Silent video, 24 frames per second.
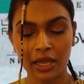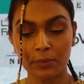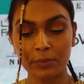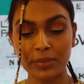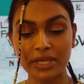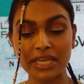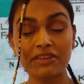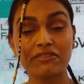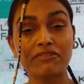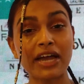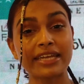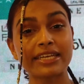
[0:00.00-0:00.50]

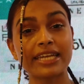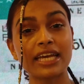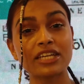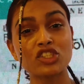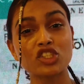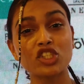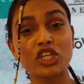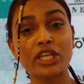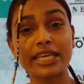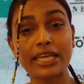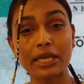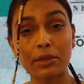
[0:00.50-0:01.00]
being
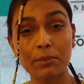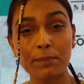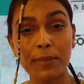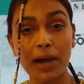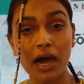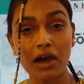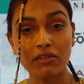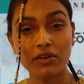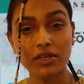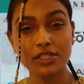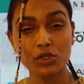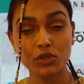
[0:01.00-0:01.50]
financially
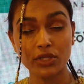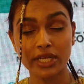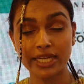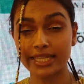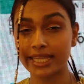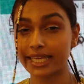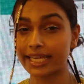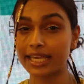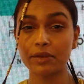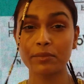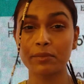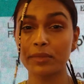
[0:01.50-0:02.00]
empowered so that
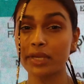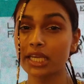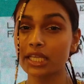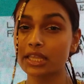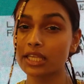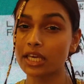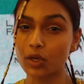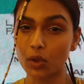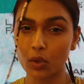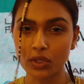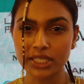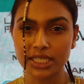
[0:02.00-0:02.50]
they can make
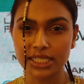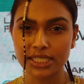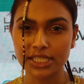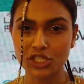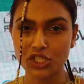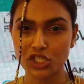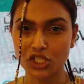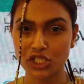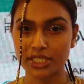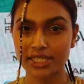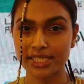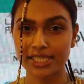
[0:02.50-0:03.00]
their own
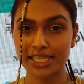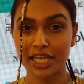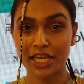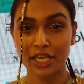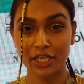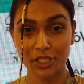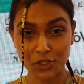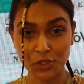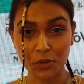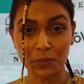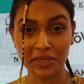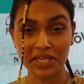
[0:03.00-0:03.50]
decisions.
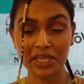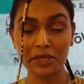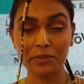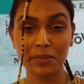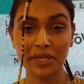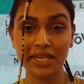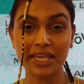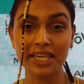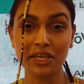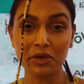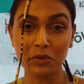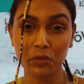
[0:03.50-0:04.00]
So me
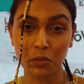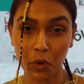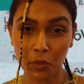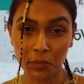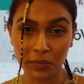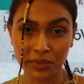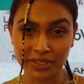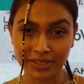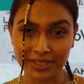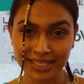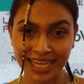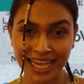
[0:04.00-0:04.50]
being a
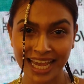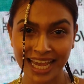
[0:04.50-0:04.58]
woman,